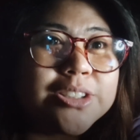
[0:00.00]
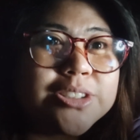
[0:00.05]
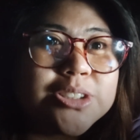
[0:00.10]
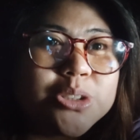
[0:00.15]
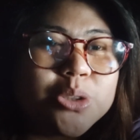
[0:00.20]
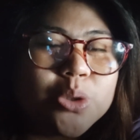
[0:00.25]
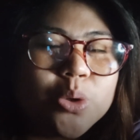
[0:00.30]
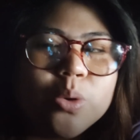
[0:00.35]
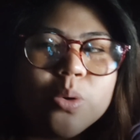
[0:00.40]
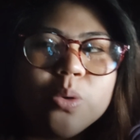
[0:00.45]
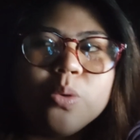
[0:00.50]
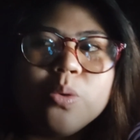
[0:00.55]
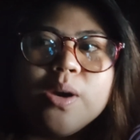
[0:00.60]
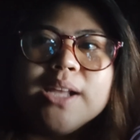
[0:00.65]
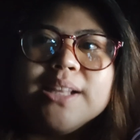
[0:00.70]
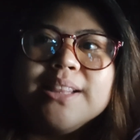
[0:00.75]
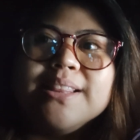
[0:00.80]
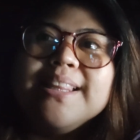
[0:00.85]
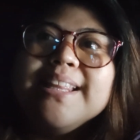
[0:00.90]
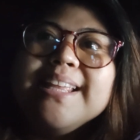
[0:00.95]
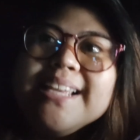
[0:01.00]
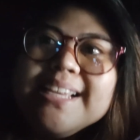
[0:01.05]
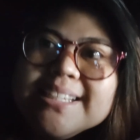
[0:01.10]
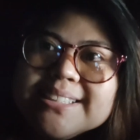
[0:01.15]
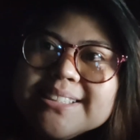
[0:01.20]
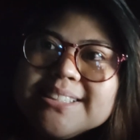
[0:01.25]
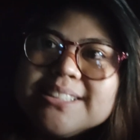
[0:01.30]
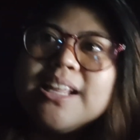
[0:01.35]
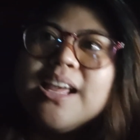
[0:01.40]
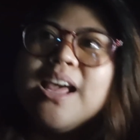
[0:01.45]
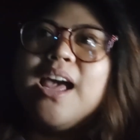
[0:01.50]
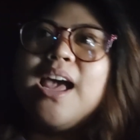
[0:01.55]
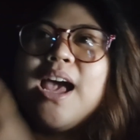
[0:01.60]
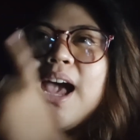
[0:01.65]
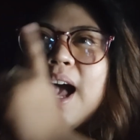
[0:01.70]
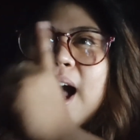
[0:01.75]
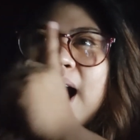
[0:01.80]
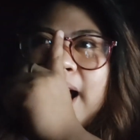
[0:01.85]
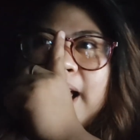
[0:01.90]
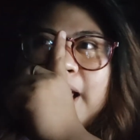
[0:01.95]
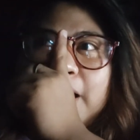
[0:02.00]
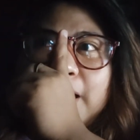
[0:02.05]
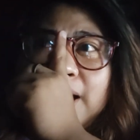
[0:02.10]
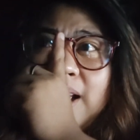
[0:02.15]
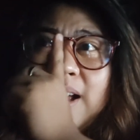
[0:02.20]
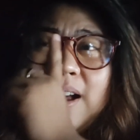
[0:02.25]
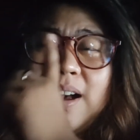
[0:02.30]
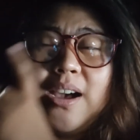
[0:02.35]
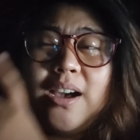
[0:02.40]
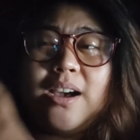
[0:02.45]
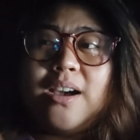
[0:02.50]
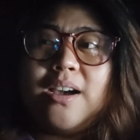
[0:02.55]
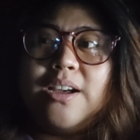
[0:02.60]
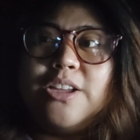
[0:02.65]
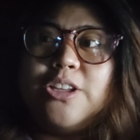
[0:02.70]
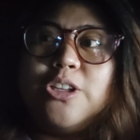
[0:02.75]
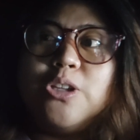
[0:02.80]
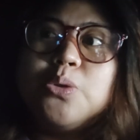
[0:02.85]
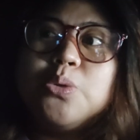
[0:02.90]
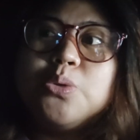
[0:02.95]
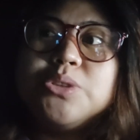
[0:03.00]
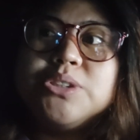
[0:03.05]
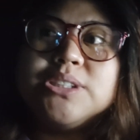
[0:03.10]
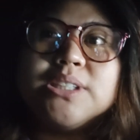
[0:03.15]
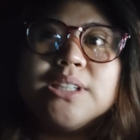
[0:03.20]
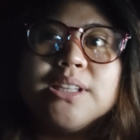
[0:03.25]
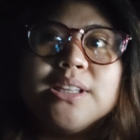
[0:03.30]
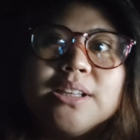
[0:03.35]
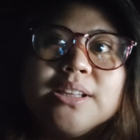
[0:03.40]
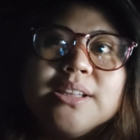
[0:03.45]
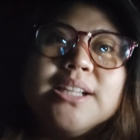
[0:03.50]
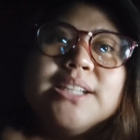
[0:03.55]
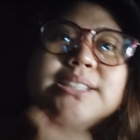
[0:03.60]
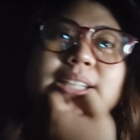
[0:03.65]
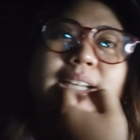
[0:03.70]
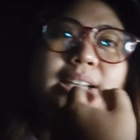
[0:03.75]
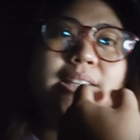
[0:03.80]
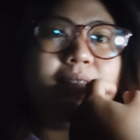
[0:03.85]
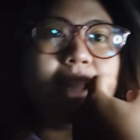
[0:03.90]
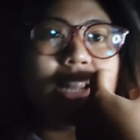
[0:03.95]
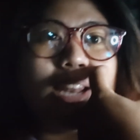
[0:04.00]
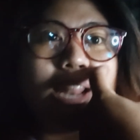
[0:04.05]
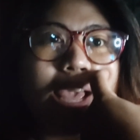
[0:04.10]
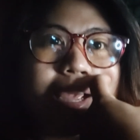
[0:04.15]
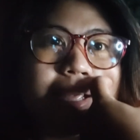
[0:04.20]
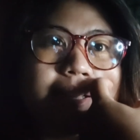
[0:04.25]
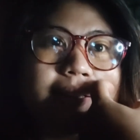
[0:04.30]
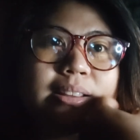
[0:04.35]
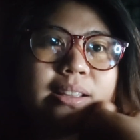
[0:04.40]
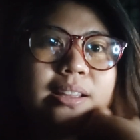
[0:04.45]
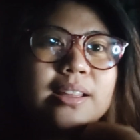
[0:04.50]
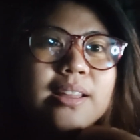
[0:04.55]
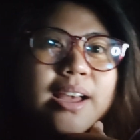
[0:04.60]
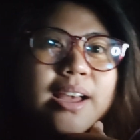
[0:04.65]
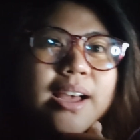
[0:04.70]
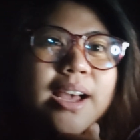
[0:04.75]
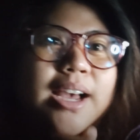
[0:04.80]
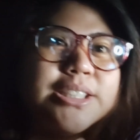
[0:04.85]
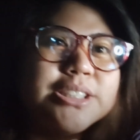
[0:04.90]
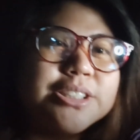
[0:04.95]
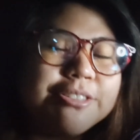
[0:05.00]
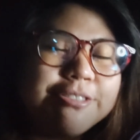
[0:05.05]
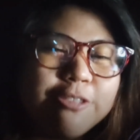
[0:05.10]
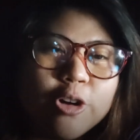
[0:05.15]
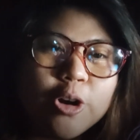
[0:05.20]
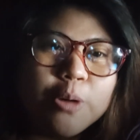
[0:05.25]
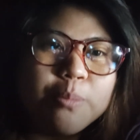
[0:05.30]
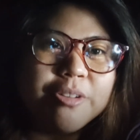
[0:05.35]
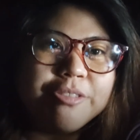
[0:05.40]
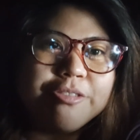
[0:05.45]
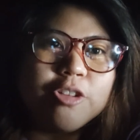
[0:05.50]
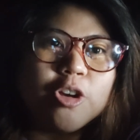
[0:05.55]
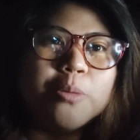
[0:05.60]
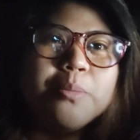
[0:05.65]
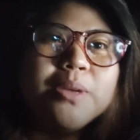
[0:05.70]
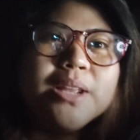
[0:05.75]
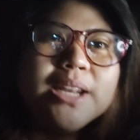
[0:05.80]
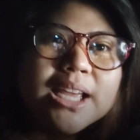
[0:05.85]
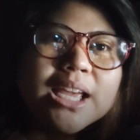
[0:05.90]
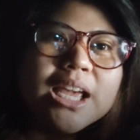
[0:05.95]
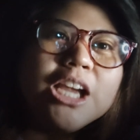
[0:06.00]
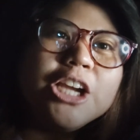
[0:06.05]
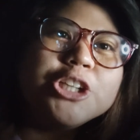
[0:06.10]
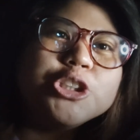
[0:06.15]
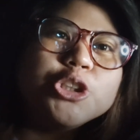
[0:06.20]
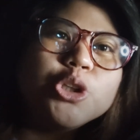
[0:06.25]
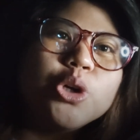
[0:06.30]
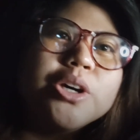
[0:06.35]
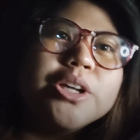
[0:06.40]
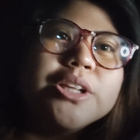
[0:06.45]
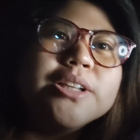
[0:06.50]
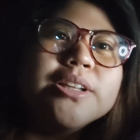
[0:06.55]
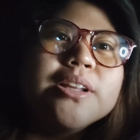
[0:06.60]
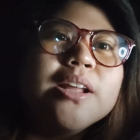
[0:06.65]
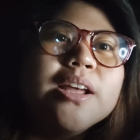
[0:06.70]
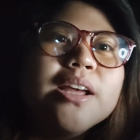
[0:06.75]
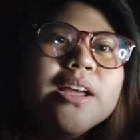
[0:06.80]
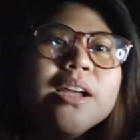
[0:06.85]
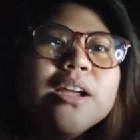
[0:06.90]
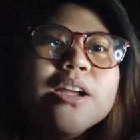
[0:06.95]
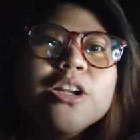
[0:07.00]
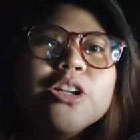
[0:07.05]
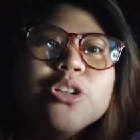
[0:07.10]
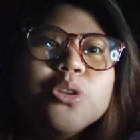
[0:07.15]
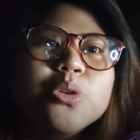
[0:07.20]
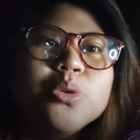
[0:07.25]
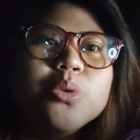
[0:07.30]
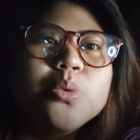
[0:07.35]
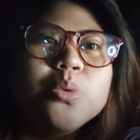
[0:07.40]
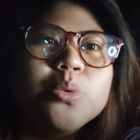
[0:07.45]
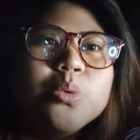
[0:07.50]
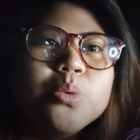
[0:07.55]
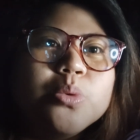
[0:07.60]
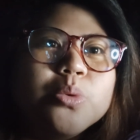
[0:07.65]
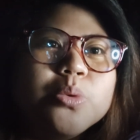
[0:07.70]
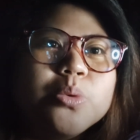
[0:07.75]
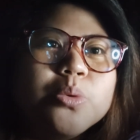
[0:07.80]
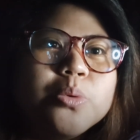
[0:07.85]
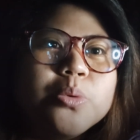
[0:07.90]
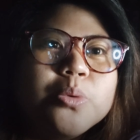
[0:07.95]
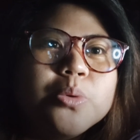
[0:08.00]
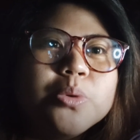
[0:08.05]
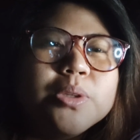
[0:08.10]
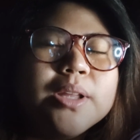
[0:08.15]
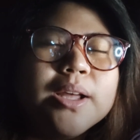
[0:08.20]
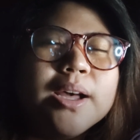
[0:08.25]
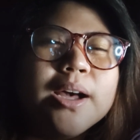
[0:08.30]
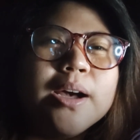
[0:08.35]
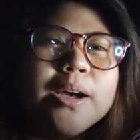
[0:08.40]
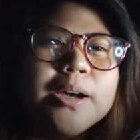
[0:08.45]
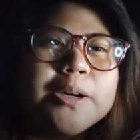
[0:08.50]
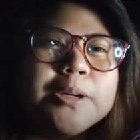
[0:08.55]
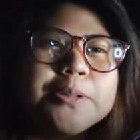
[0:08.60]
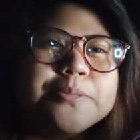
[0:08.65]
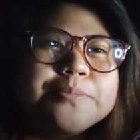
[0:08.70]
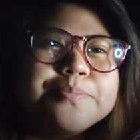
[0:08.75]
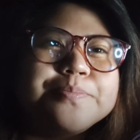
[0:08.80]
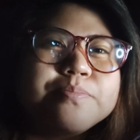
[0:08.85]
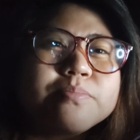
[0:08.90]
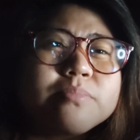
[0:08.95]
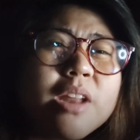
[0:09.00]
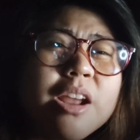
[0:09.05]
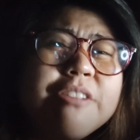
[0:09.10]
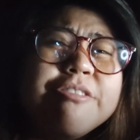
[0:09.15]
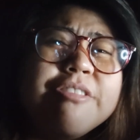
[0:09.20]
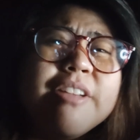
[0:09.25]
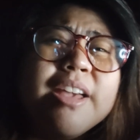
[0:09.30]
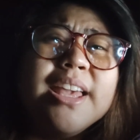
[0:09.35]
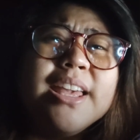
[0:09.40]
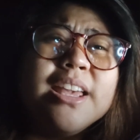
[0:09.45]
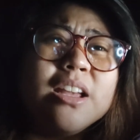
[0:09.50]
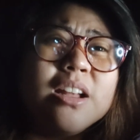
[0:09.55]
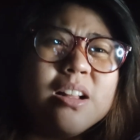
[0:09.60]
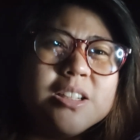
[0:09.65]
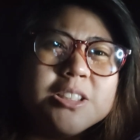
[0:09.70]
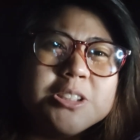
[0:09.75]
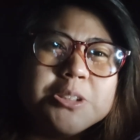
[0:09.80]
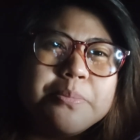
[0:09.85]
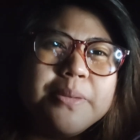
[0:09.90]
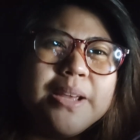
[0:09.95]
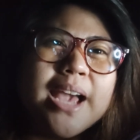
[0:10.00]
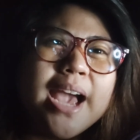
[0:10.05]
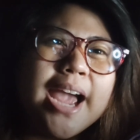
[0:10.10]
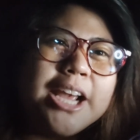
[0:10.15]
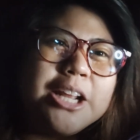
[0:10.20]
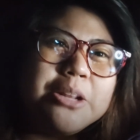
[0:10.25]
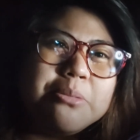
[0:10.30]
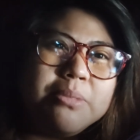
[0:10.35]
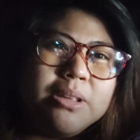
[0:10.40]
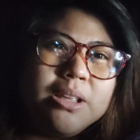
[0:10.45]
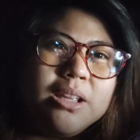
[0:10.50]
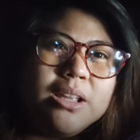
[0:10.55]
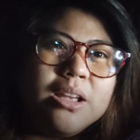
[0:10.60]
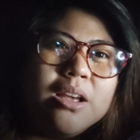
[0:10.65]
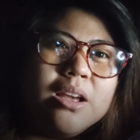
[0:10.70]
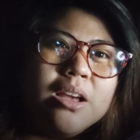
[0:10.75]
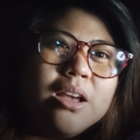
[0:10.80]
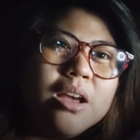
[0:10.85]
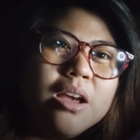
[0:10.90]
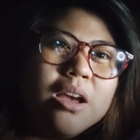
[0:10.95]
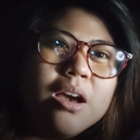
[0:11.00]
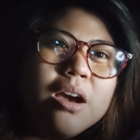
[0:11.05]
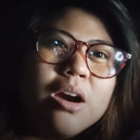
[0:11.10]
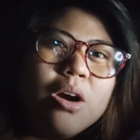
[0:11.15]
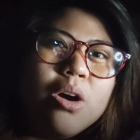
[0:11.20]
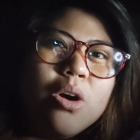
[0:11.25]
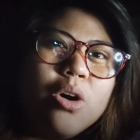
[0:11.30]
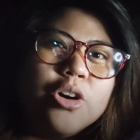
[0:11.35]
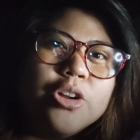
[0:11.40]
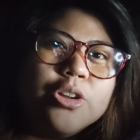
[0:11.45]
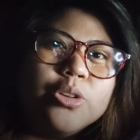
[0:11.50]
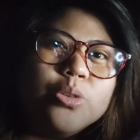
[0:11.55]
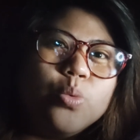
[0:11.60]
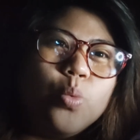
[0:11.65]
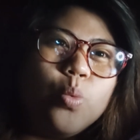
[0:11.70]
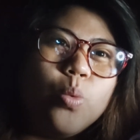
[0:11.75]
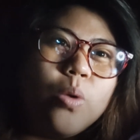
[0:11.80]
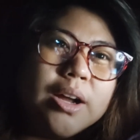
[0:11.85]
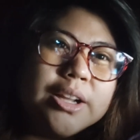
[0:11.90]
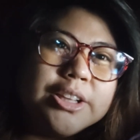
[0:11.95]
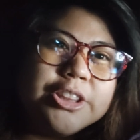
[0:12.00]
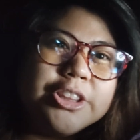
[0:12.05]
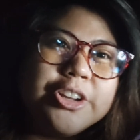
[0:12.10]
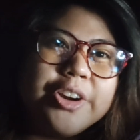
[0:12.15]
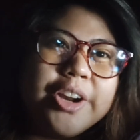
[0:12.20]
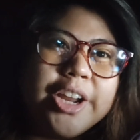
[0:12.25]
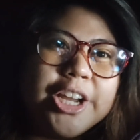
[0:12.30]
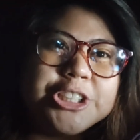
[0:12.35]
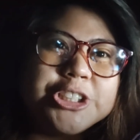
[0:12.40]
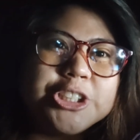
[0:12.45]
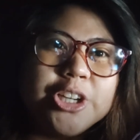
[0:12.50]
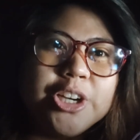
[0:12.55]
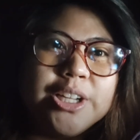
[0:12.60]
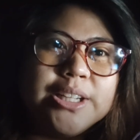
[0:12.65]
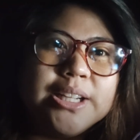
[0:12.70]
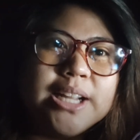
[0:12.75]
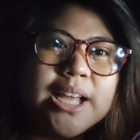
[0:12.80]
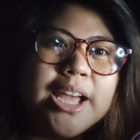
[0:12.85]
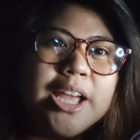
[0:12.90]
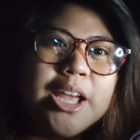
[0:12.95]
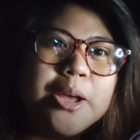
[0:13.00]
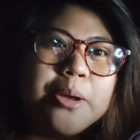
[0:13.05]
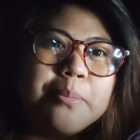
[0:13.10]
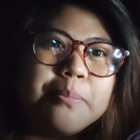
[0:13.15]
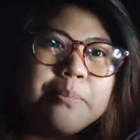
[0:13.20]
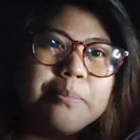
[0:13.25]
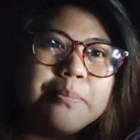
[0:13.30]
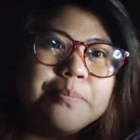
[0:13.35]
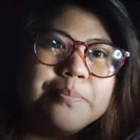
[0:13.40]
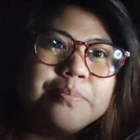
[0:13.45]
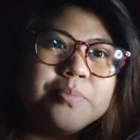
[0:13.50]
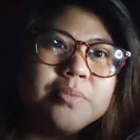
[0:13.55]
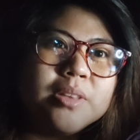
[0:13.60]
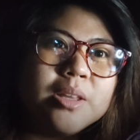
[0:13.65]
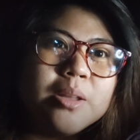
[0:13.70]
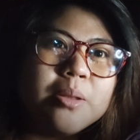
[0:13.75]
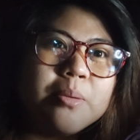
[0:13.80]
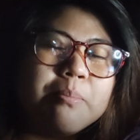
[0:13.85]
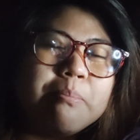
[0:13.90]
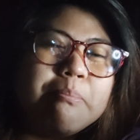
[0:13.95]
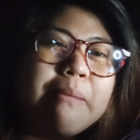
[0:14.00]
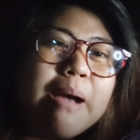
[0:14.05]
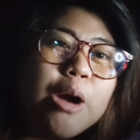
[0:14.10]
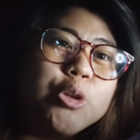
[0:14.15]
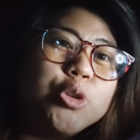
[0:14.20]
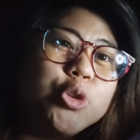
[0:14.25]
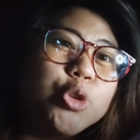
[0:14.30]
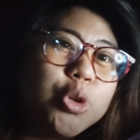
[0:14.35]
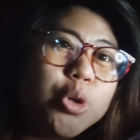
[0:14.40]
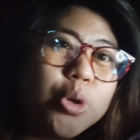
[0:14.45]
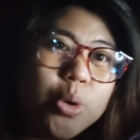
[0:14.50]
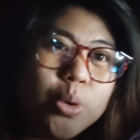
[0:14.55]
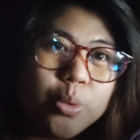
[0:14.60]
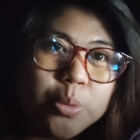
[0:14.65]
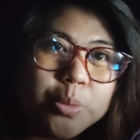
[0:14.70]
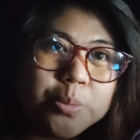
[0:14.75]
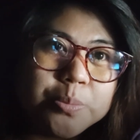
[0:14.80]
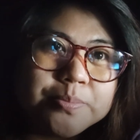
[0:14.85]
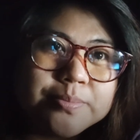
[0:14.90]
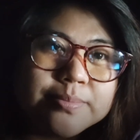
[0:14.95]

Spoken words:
So at least I use the signal light as a form of communication to the vehicles behind me on what direction I am bound to go.